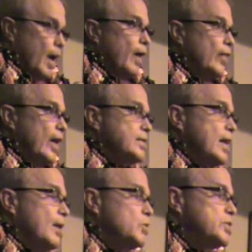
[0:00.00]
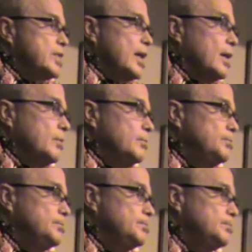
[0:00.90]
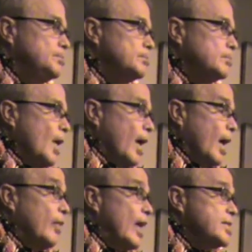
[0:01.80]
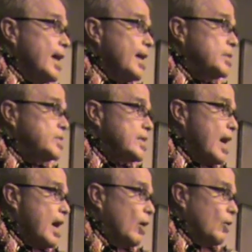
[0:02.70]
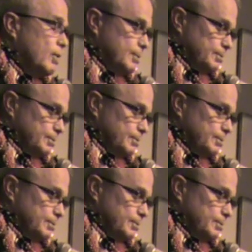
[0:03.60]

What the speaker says: And that time was then, and that time is now.